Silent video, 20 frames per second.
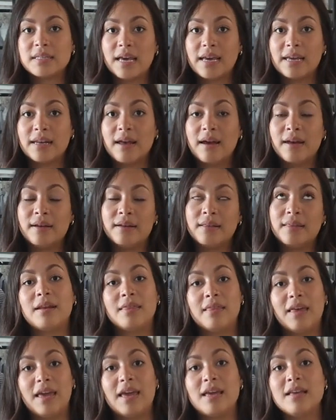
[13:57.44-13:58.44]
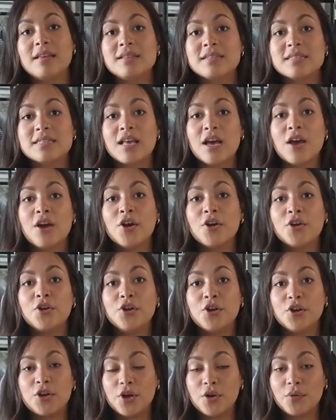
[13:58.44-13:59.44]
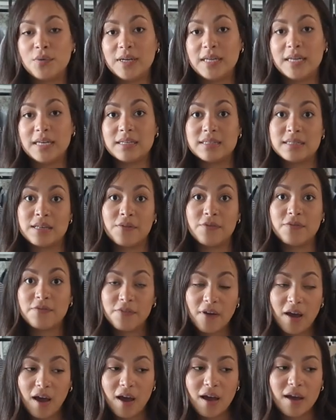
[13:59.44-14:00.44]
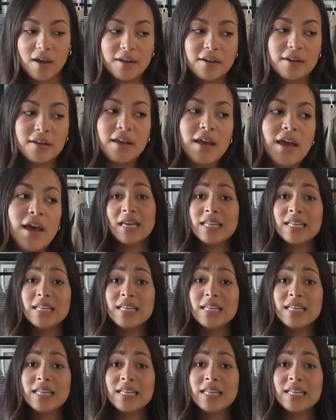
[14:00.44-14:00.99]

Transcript: secondhand things, not only is it fun,